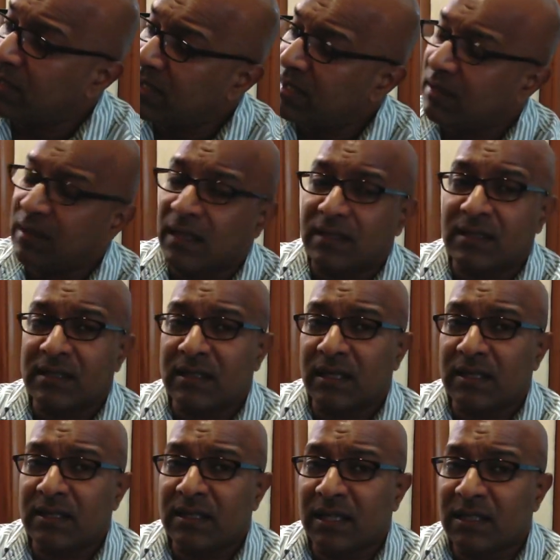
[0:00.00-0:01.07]
here, that's
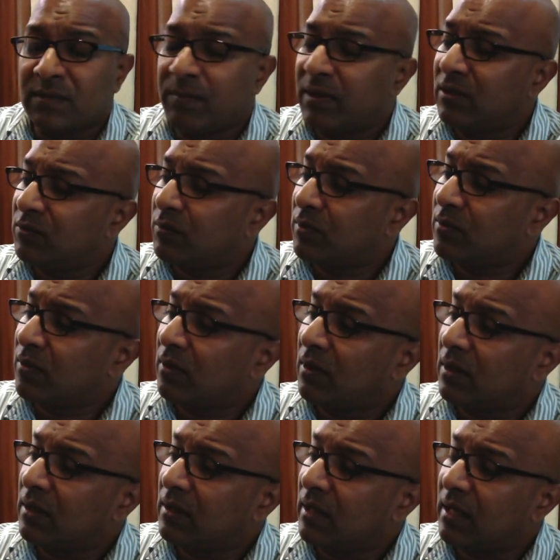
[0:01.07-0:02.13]
6 bills
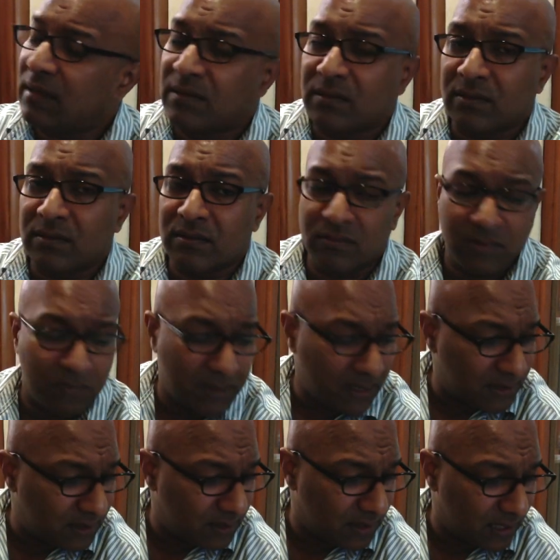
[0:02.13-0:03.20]
withdrawn, and that's also
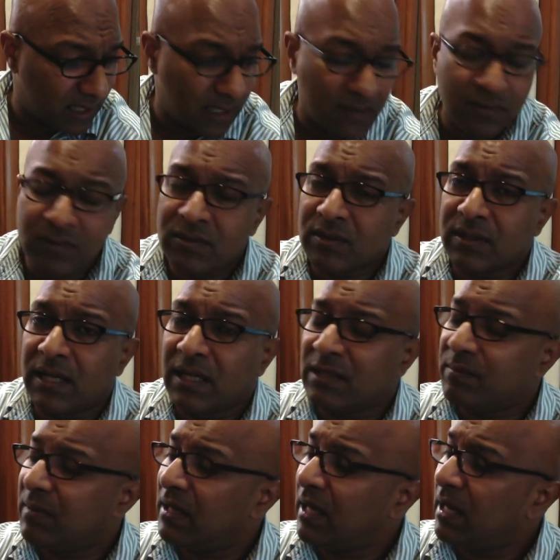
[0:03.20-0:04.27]
repeated in today's
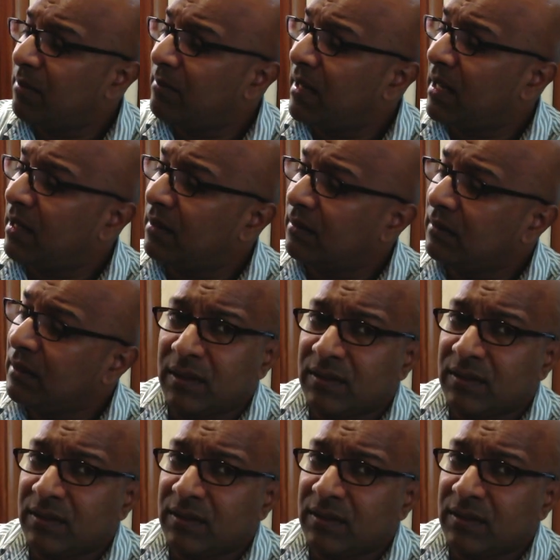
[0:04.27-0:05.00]
Malay Mail.